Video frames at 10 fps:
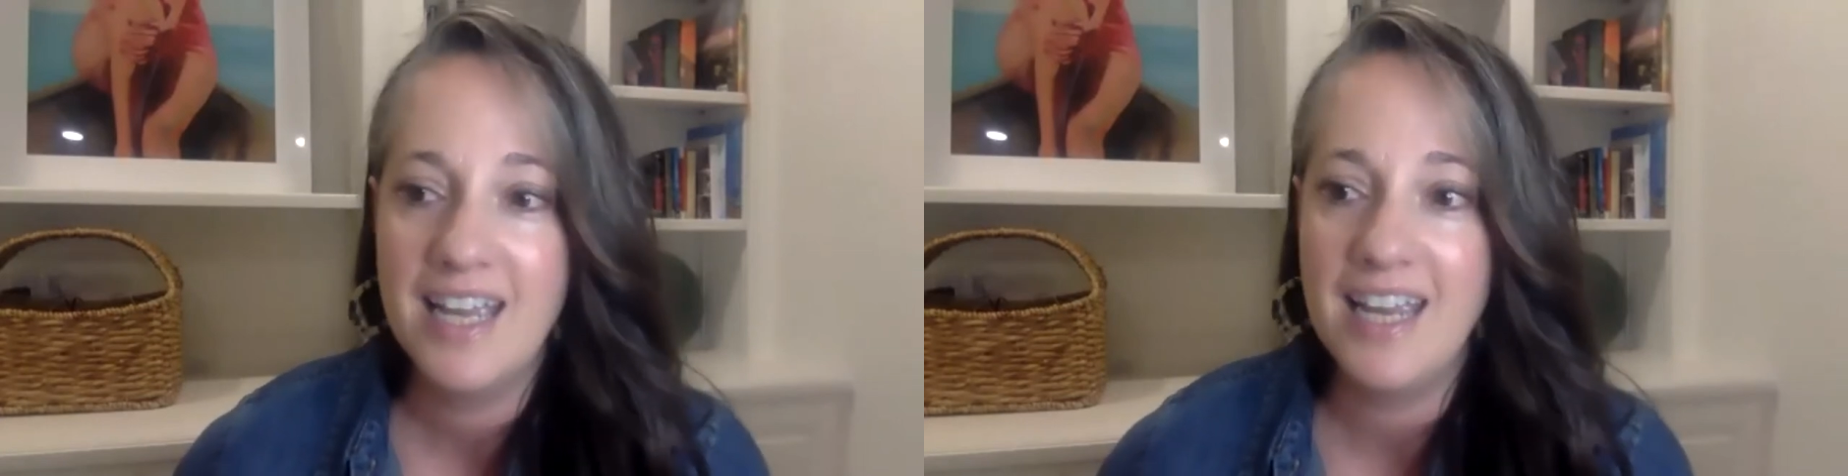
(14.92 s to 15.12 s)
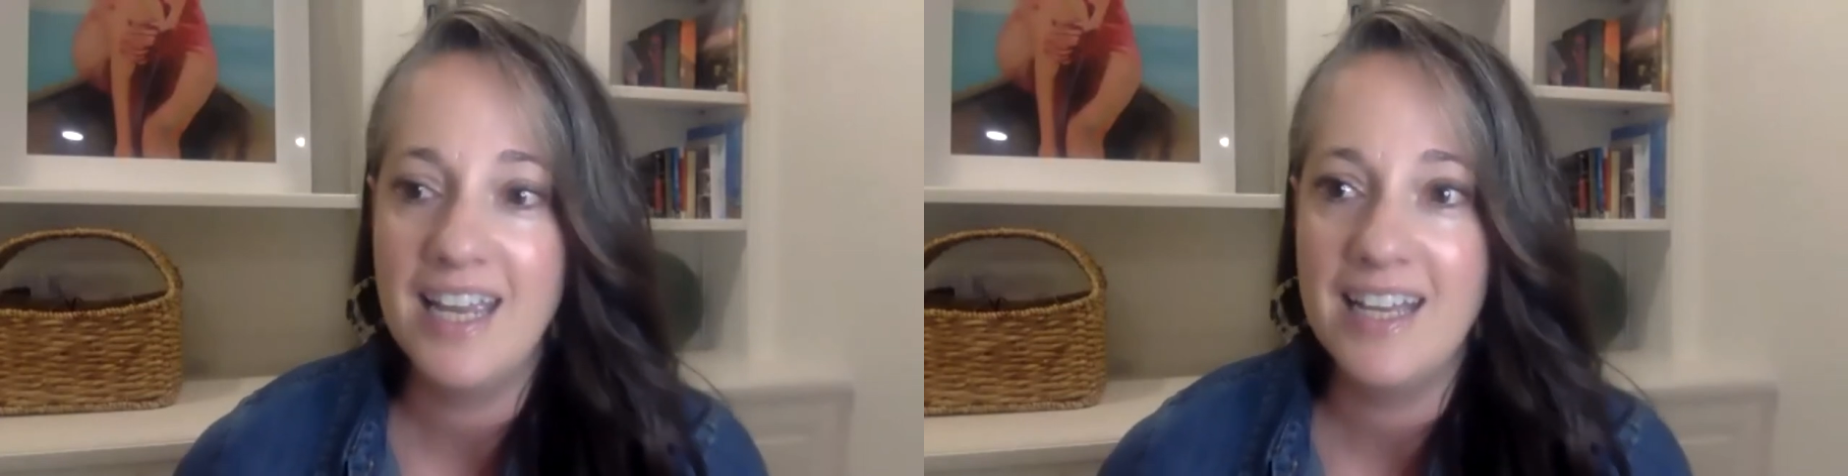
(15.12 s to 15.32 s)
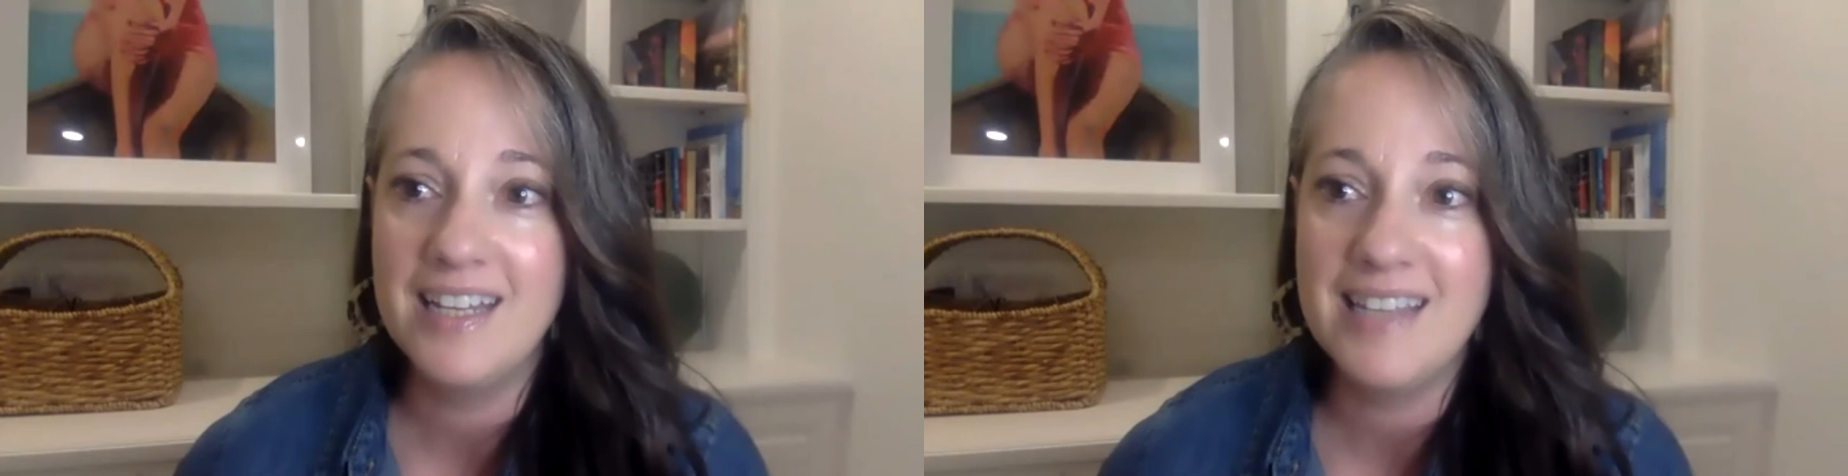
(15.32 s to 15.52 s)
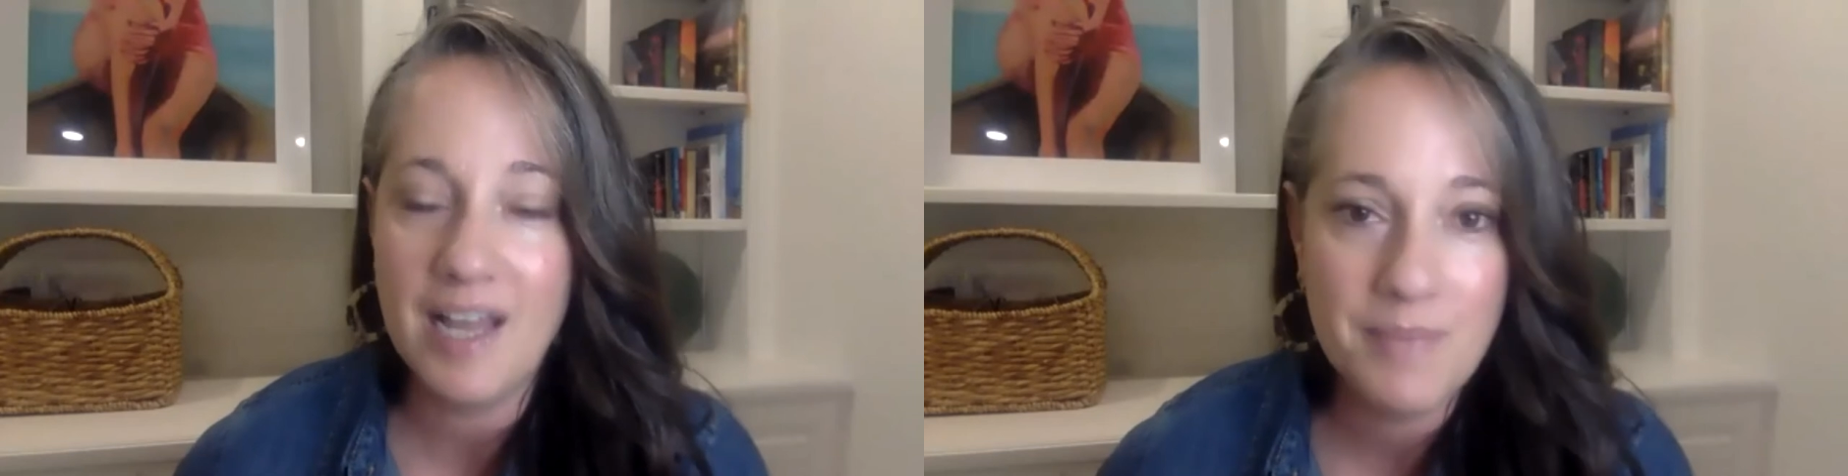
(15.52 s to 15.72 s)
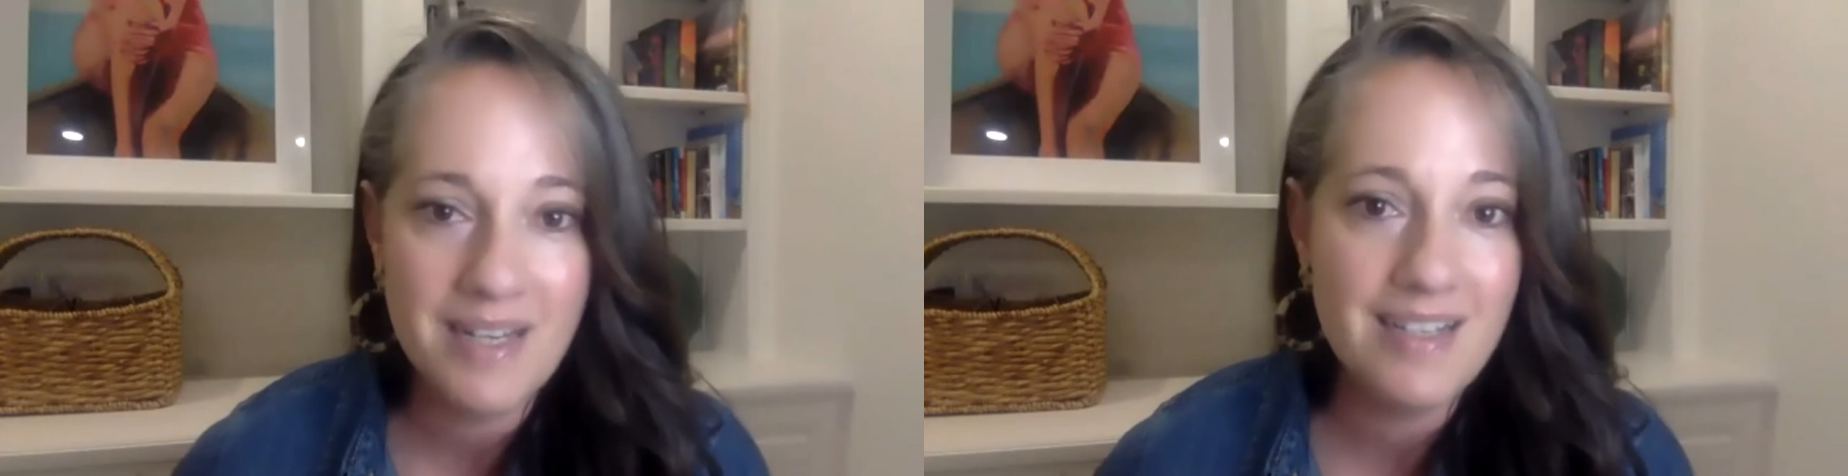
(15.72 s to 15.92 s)
And
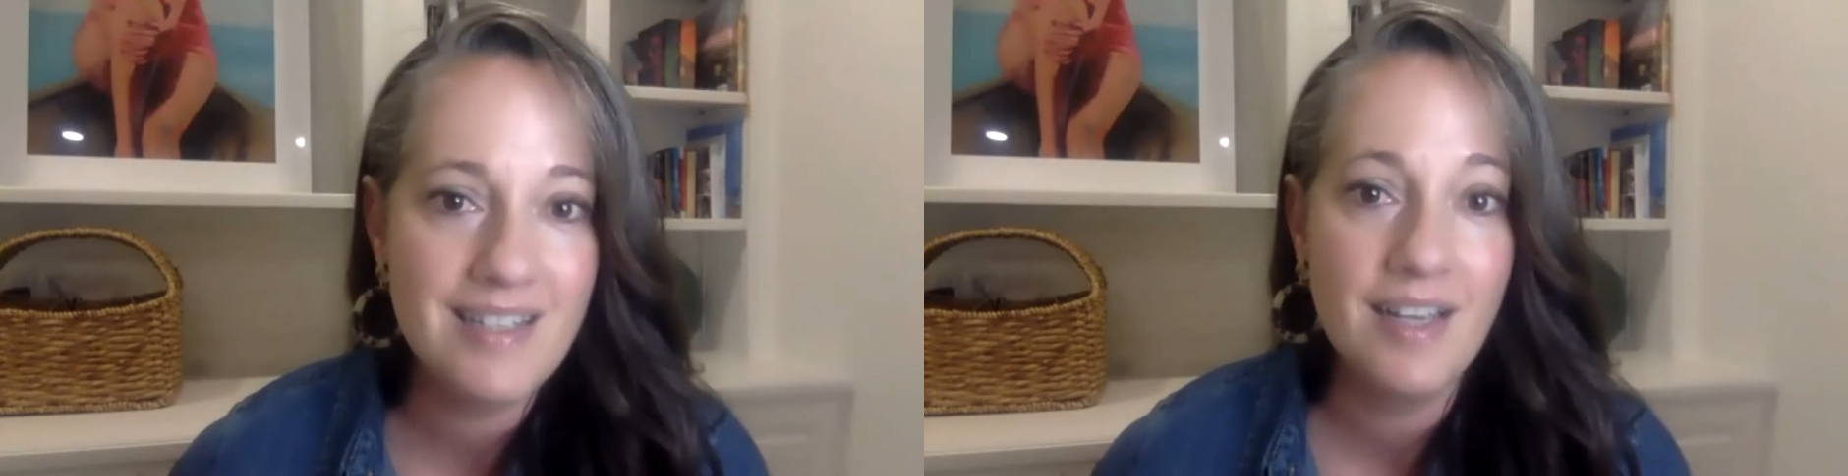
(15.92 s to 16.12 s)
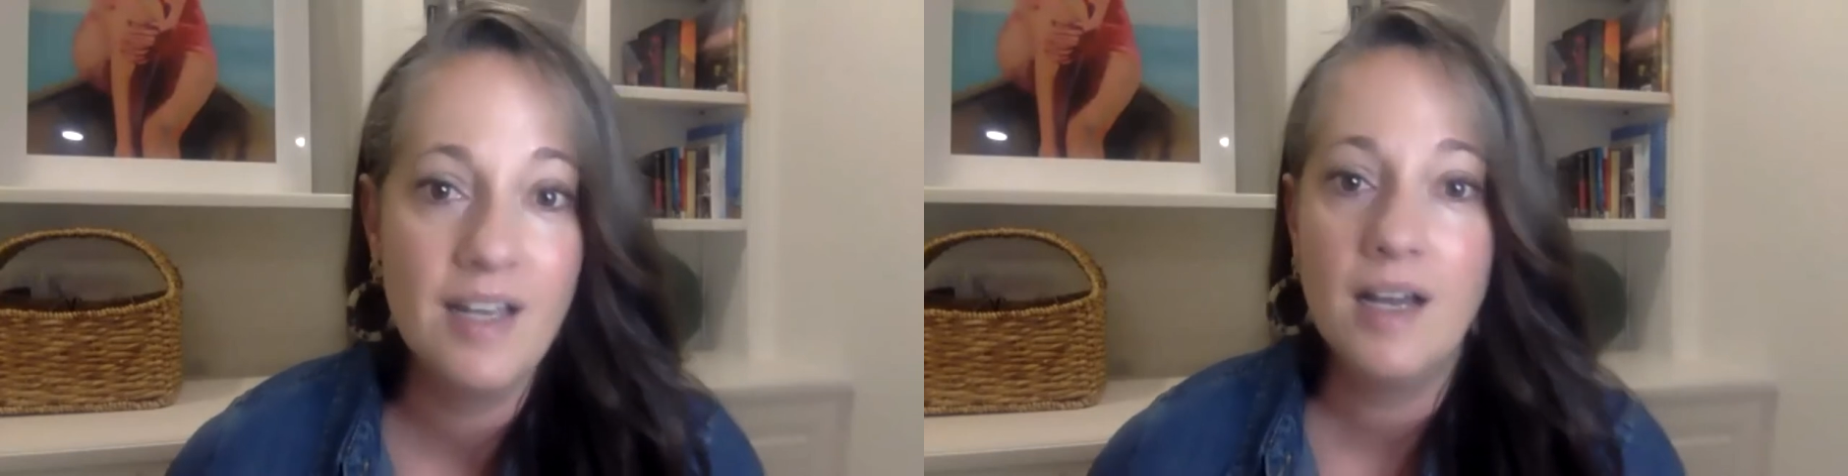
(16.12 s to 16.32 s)
that means